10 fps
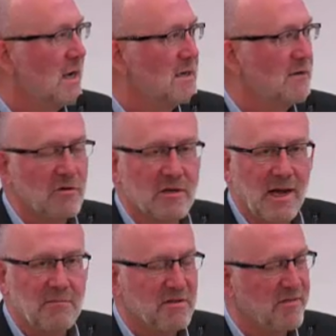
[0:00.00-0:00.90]
different
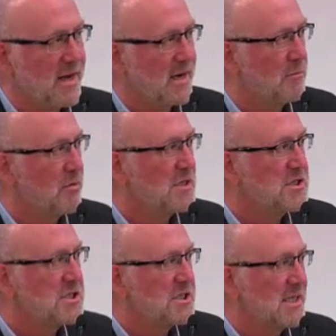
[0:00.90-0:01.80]
types of
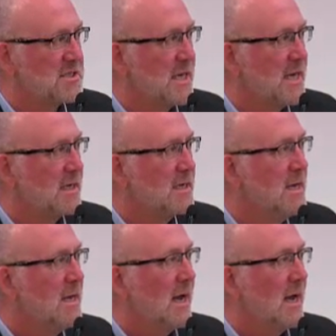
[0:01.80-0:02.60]
antidepressants as needed,